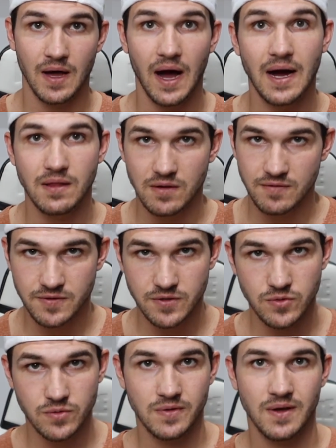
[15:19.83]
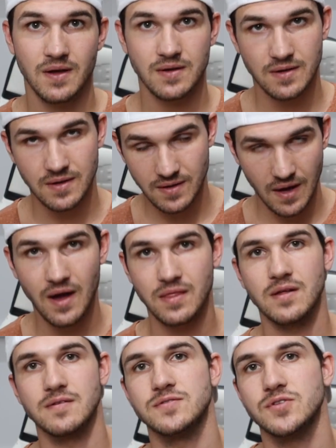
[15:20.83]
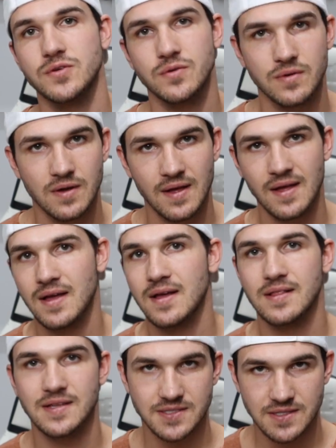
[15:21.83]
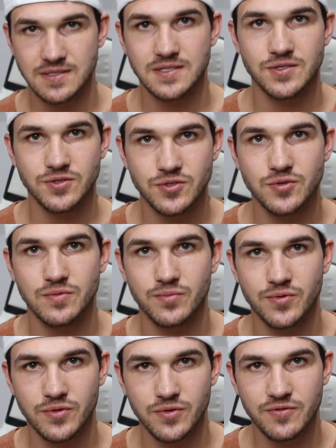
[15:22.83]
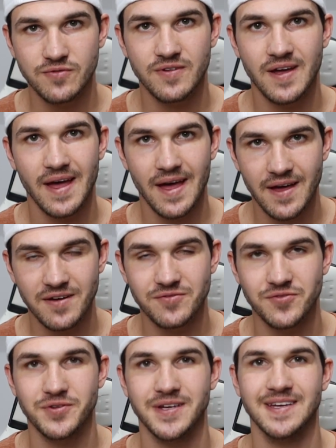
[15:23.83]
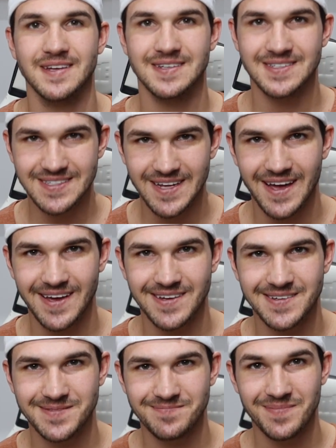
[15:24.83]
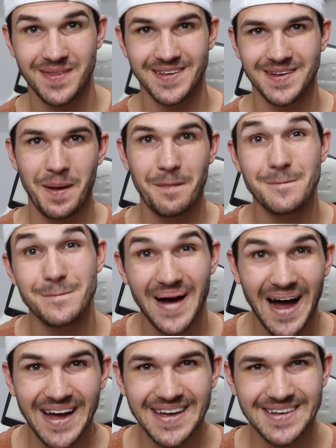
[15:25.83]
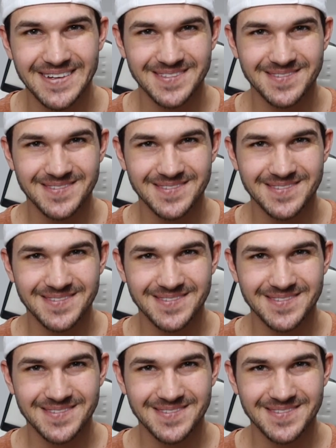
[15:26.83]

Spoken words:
I love you. God loves you. Let's continue to improve every day. Bye.